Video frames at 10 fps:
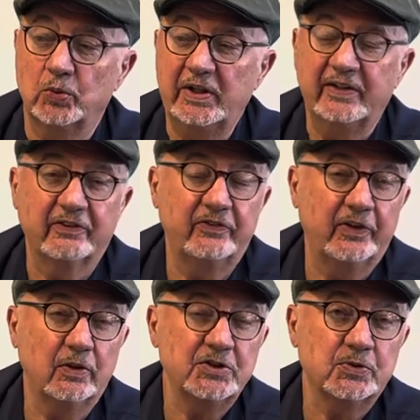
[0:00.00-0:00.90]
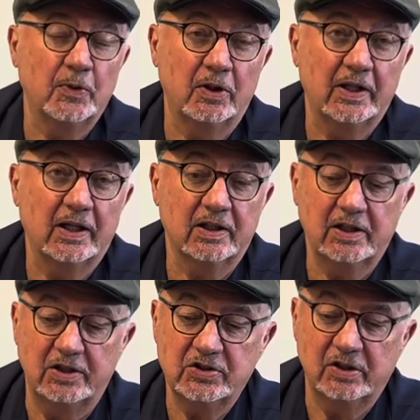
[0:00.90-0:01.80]
We have a very small
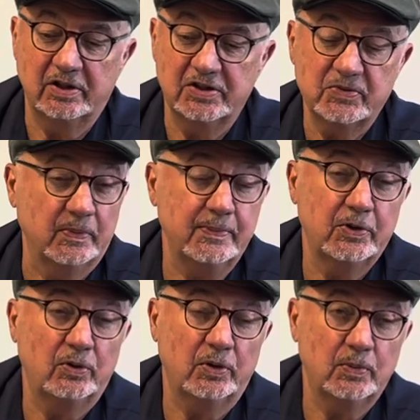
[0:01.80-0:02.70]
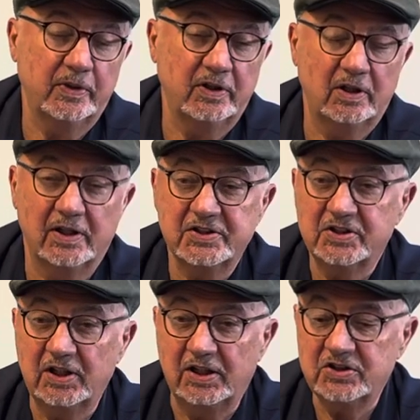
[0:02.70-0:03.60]
allocation of this, maybe the only one in the United
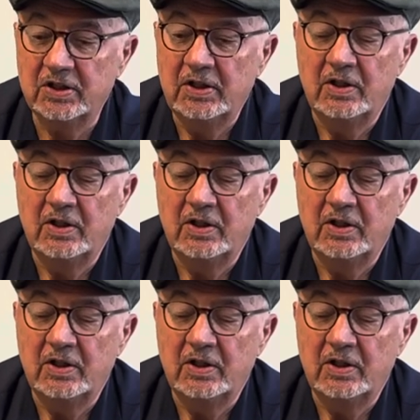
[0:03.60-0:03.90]
States,